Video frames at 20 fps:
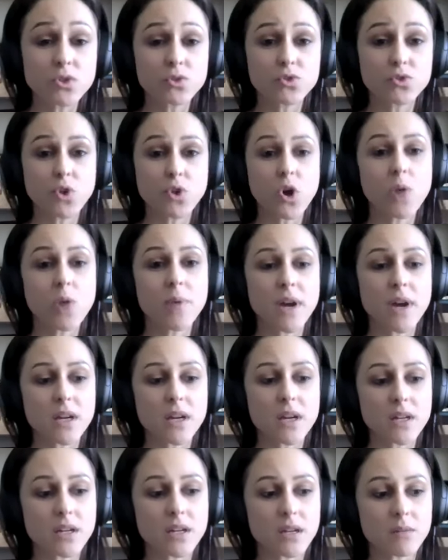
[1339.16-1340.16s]

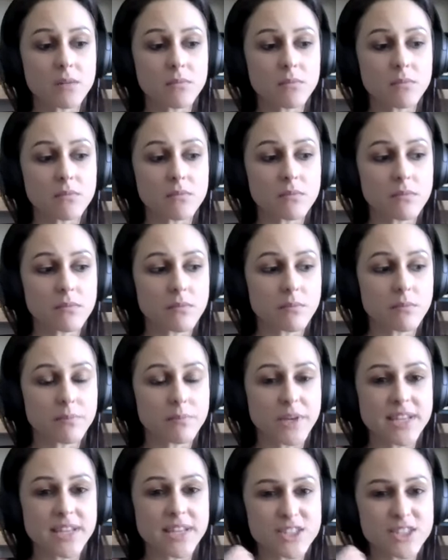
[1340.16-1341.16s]
trauma,
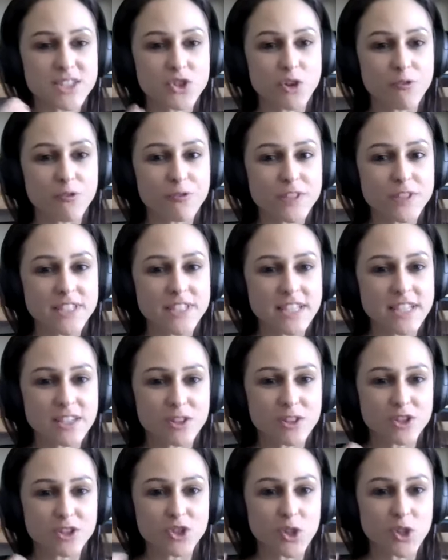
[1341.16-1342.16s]
because it's not
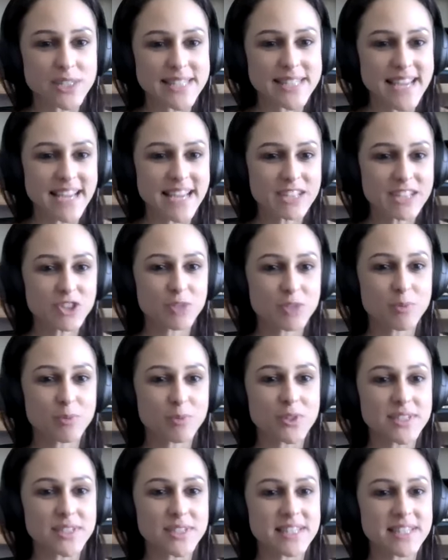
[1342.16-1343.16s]
physical, it's not
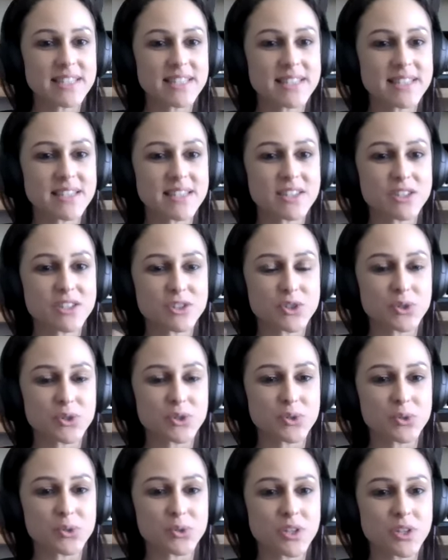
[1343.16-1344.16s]
tangible, it's easier
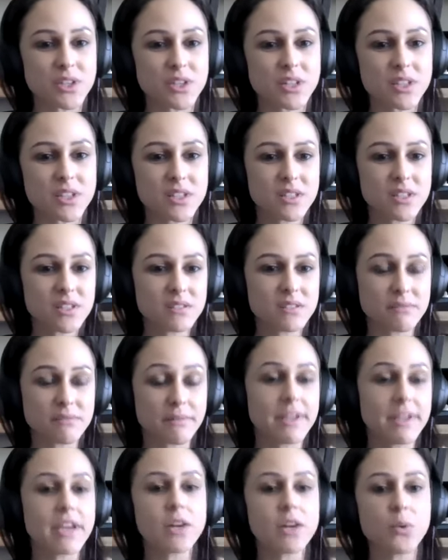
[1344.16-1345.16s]
to
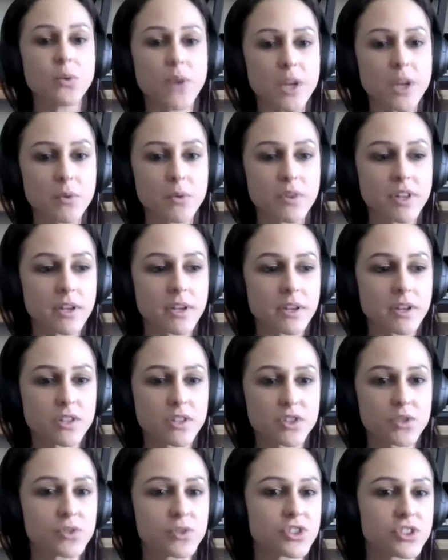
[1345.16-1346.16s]
get away with it
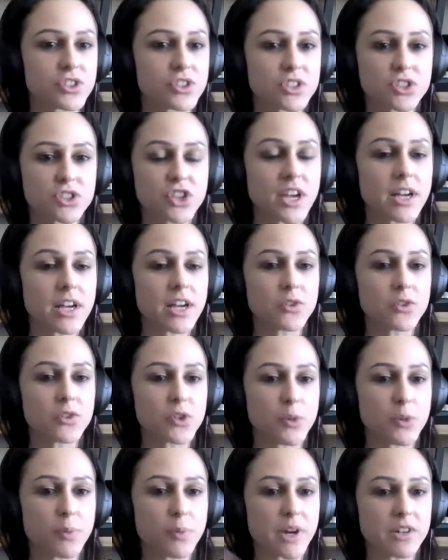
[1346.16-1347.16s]
because you were just a child, or
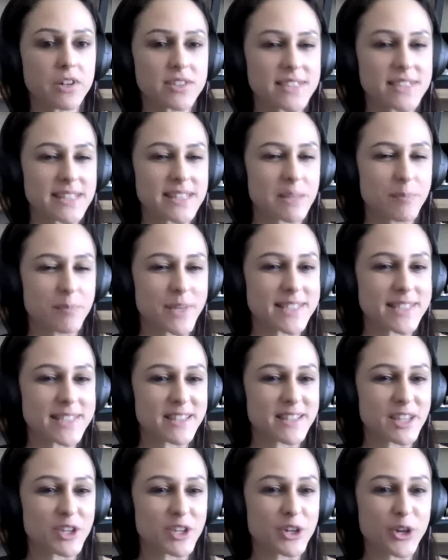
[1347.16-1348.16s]
your parents did the best
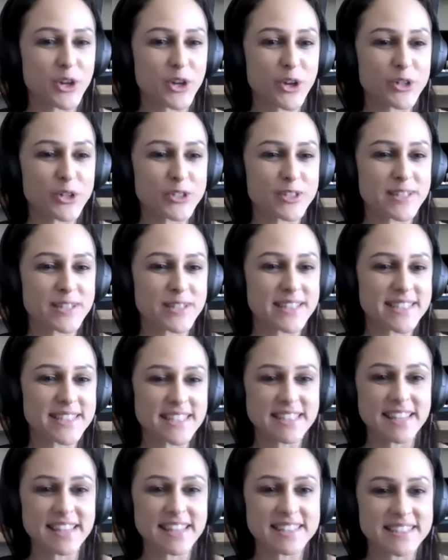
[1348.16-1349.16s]
that they could. That's a
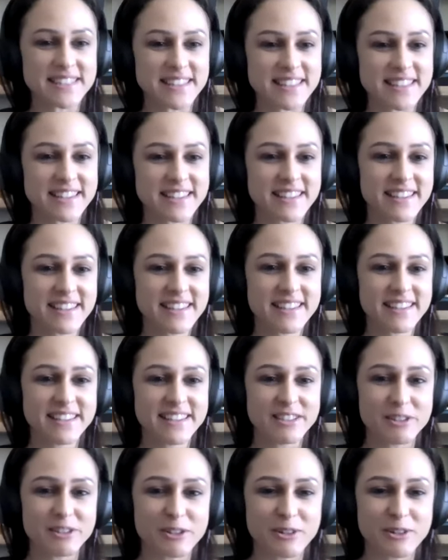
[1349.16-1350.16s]
classic,
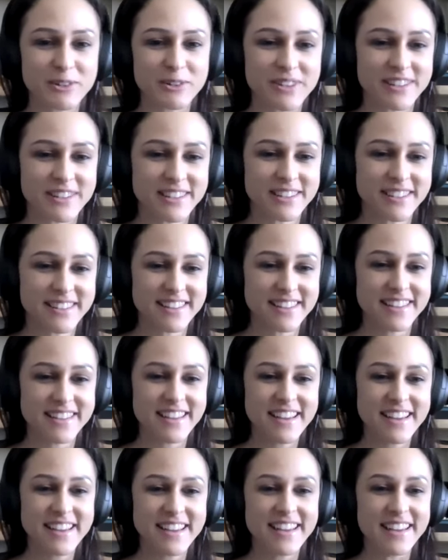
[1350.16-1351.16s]
you know,
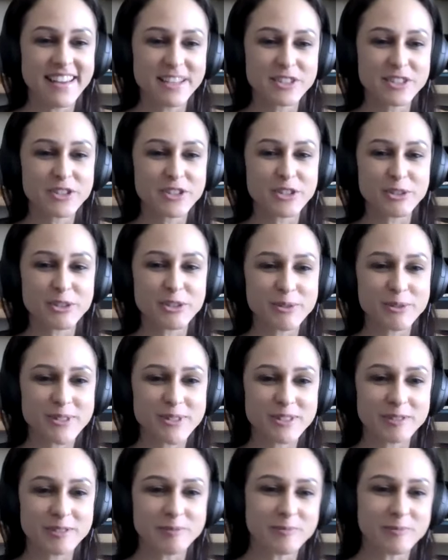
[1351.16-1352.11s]
excuse.